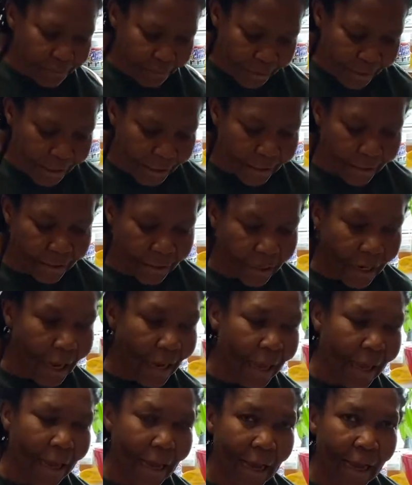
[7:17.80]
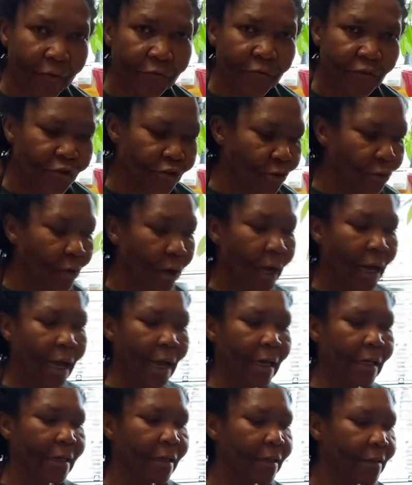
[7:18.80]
being, I have to add,